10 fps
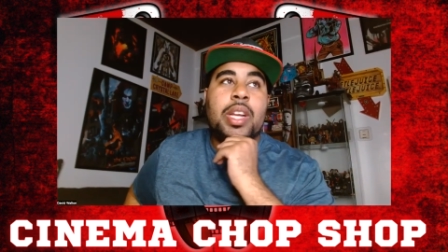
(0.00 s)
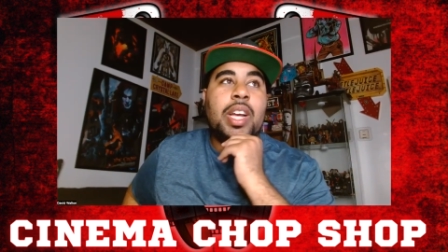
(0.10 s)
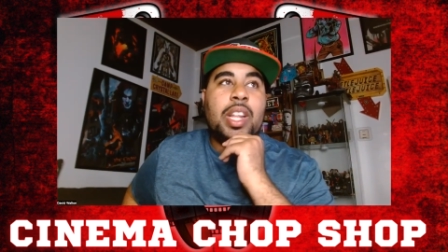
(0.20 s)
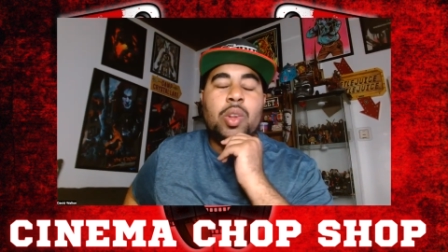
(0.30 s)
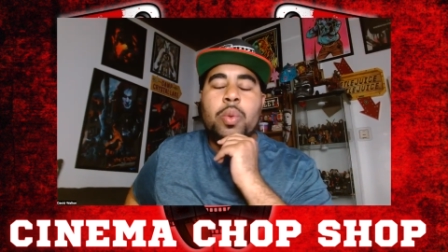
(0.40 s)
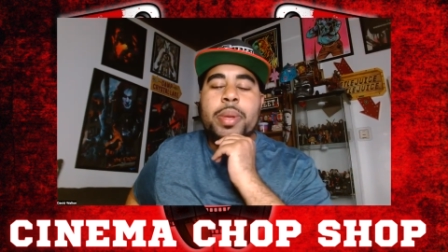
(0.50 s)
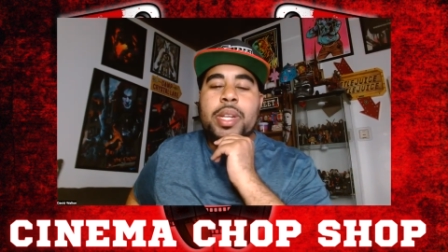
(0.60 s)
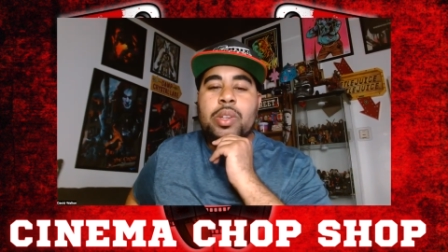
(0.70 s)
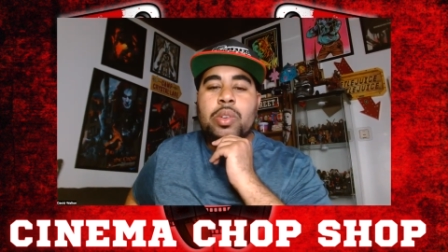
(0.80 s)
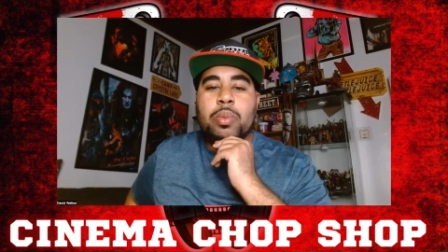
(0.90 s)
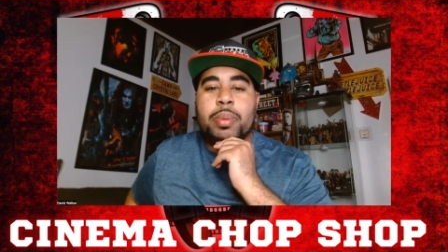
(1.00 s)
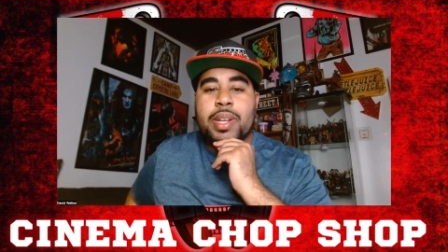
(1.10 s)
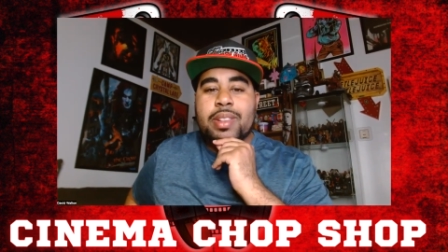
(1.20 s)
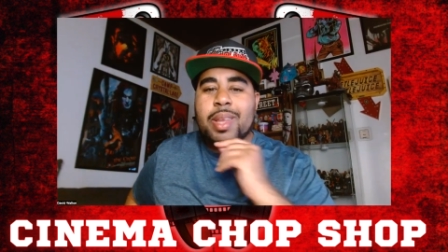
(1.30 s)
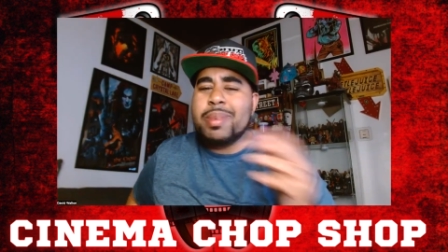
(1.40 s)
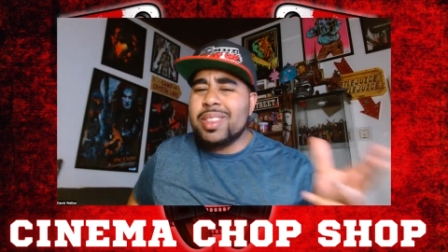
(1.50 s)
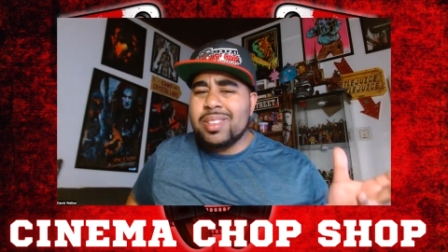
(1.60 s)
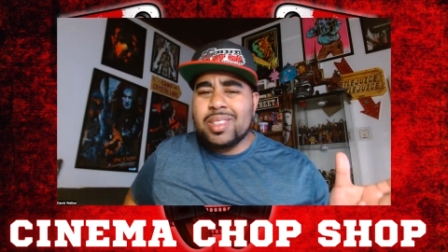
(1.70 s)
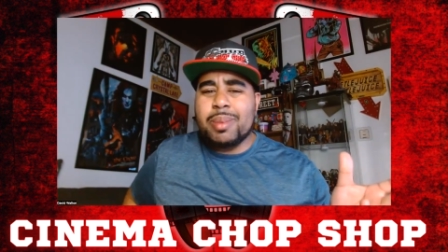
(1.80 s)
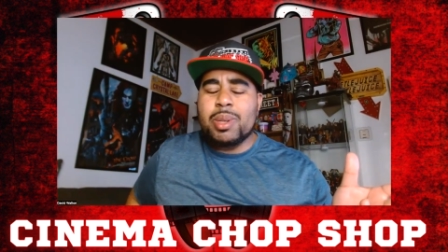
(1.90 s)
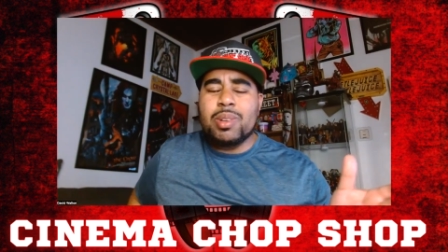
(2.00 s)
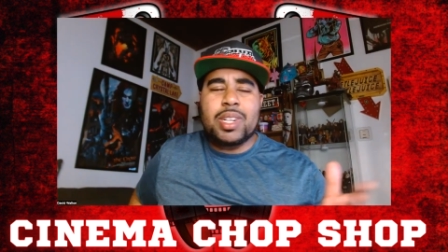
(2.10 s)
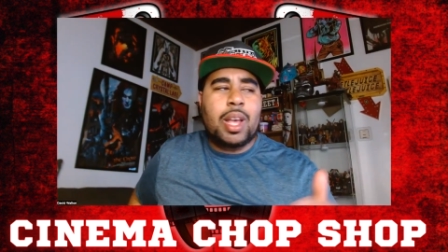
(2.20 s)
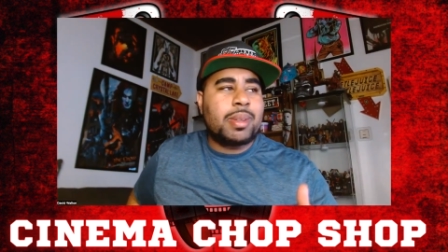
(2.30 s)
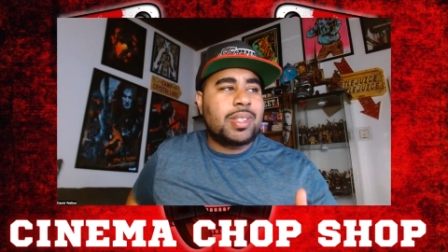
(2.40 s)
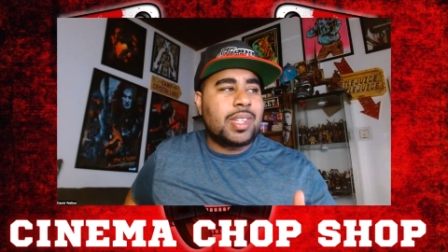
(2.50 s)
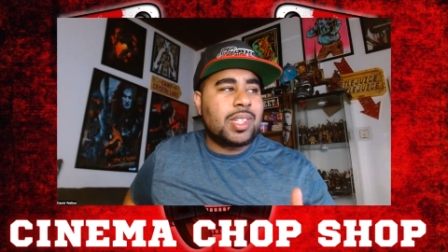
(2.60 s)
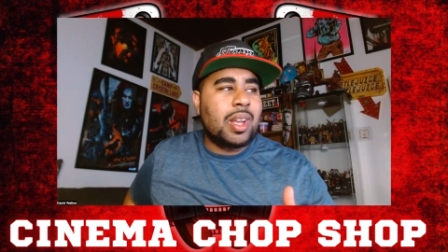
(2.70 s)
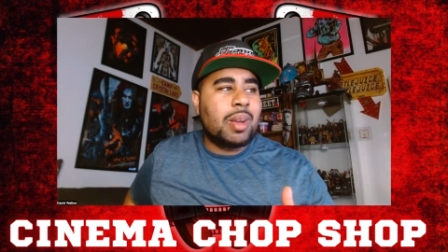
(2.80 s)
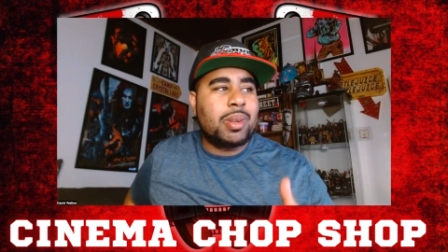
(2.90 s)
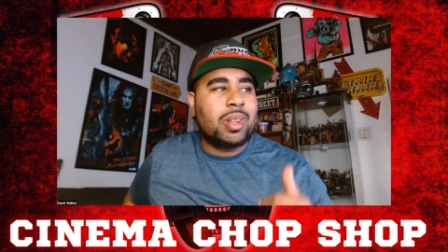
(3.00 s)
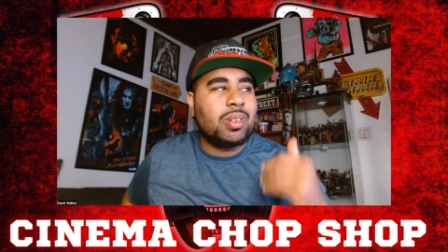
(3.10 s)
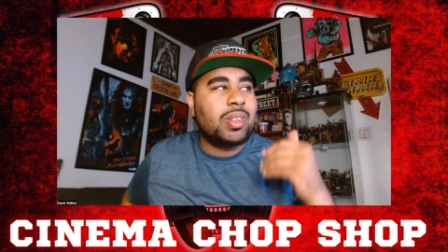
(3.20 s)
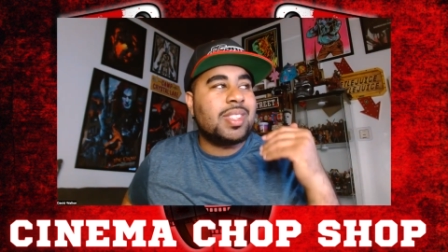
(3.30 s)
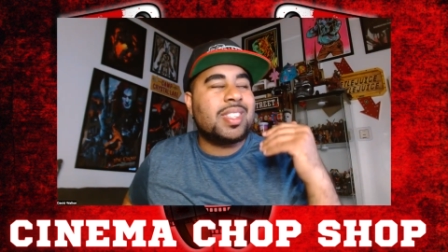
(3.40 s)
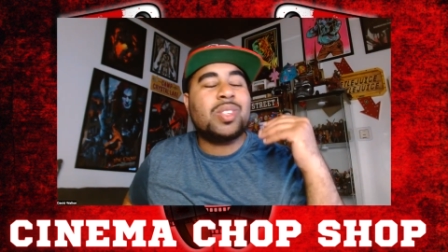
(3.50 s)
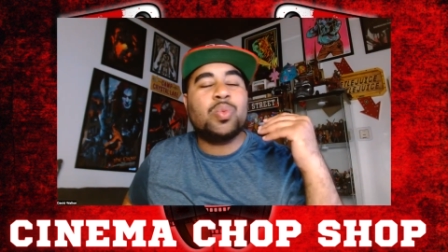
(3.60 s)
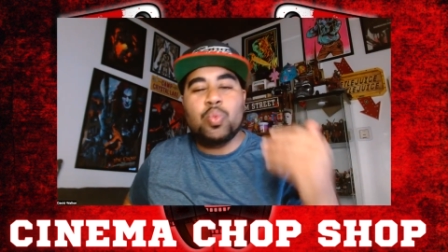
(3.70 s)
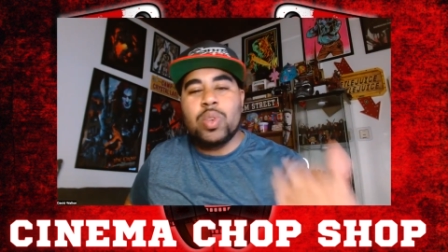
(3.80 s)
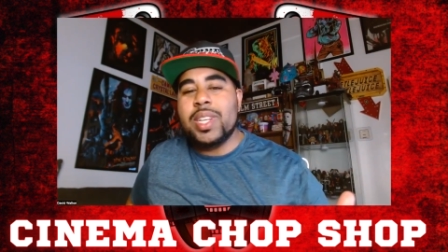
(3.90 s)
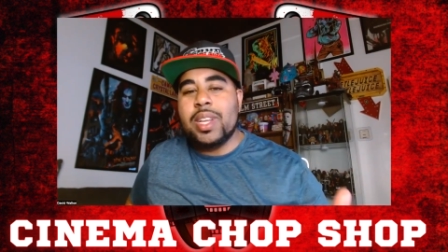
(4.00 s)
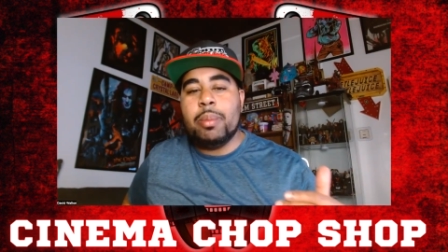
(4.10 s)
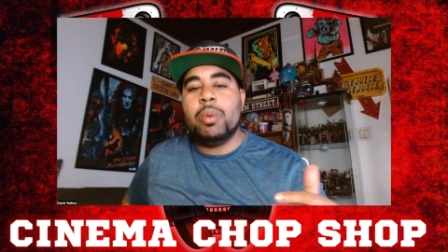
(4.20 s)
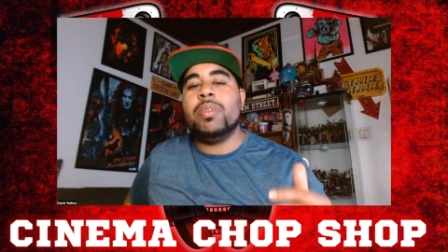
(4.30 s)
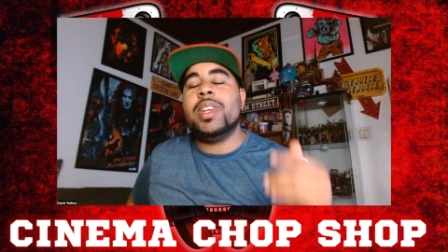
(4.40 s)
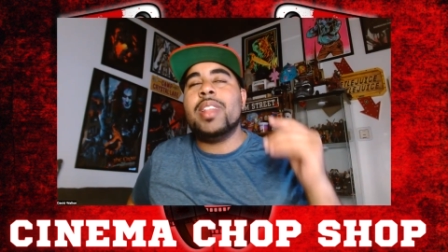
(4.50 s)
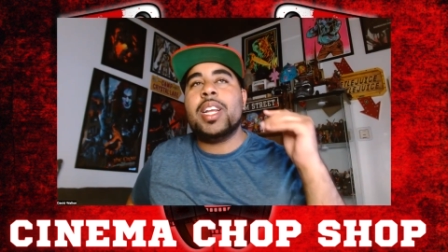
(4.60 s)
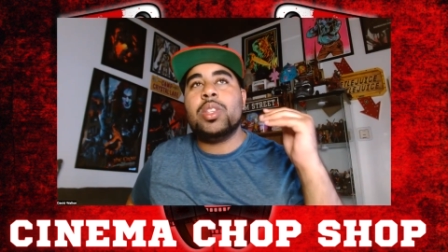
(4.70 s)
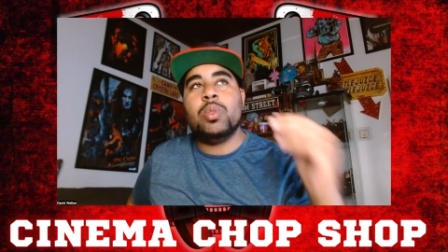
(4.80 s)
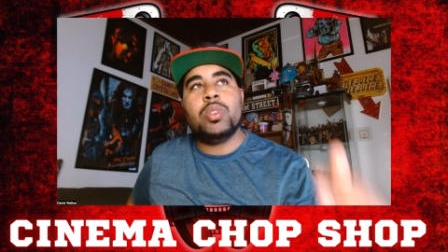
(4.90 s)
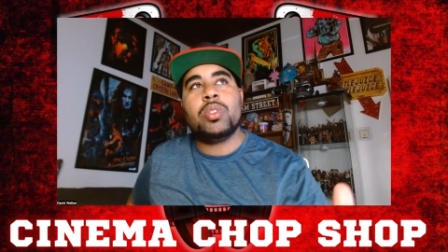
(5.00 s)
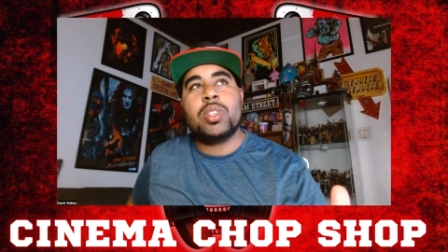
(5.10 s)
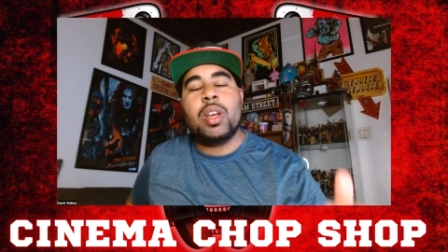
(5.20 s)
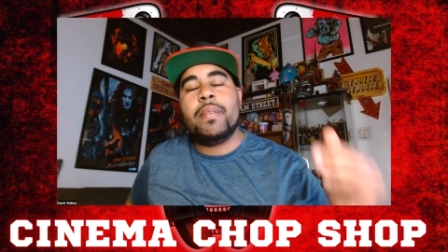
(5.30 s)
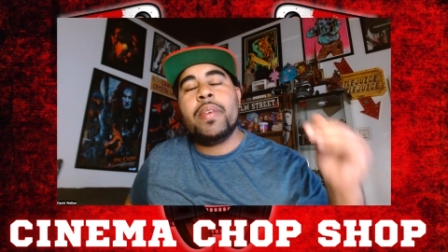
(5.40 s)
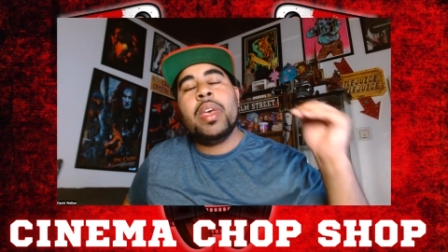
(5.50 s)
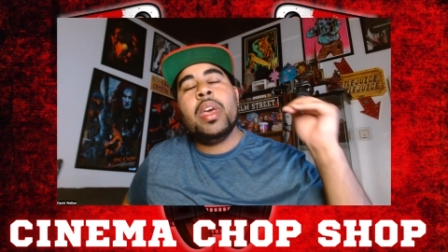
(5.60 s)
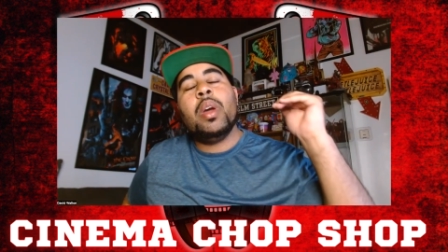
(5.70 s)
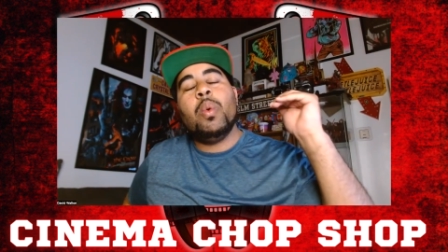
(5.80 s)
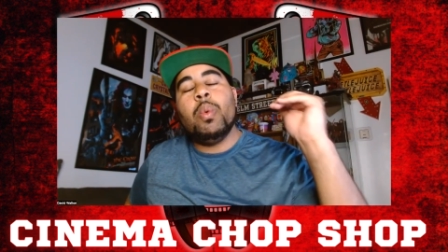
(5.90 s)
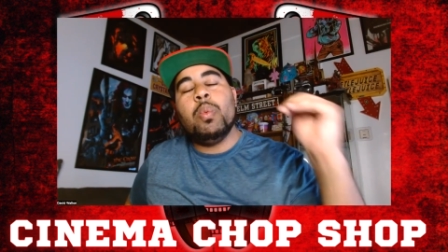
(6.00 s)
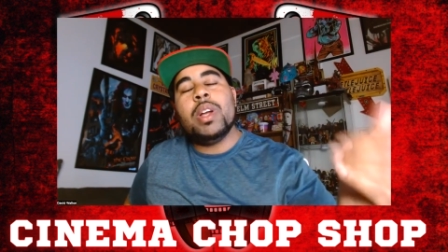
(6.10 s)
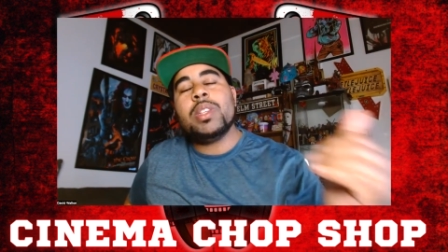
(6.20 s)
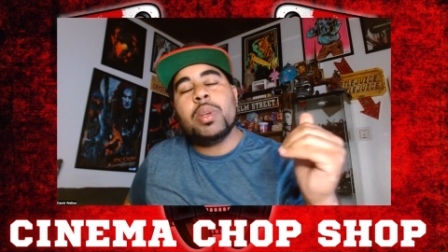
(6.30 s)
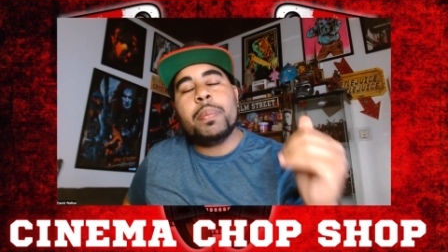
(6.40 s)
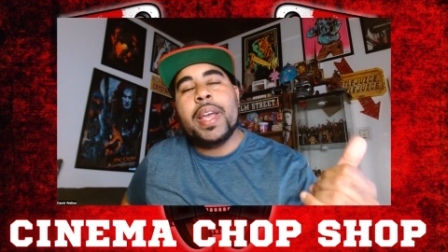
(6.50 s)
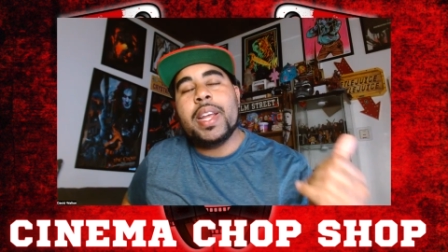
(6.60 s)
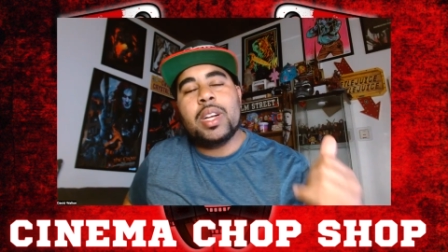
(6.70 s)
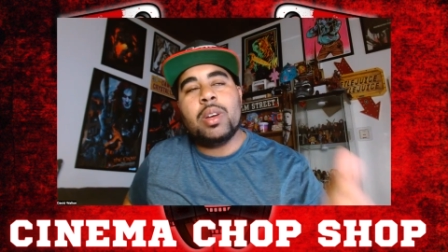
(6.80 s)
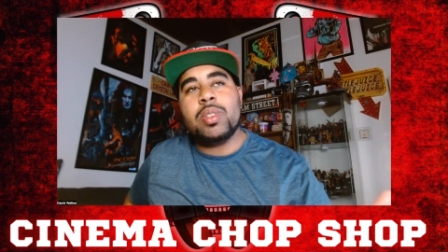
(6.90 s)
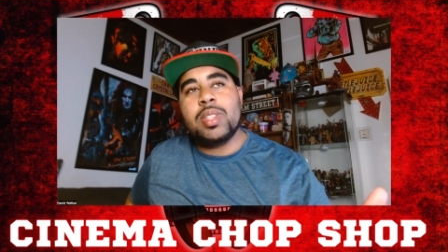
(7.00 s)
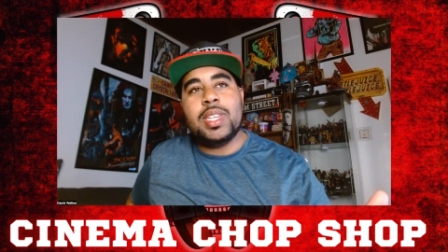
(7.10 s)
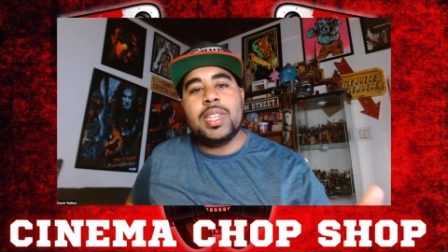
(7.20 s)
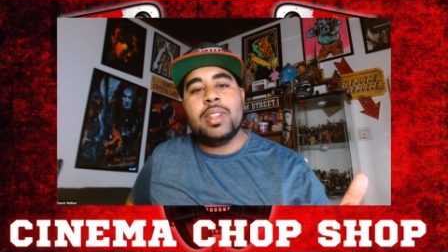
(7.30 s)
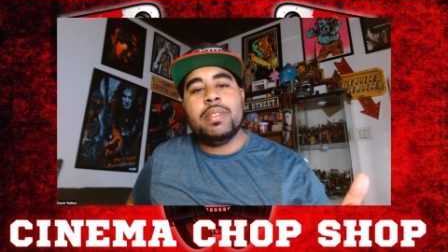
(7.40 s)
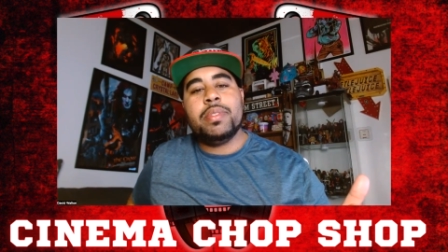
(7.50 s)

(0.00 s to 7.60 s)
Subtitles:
a little bit new. But let me know in the comment section down below, is this really a movie that you yourself will want to pay to go see?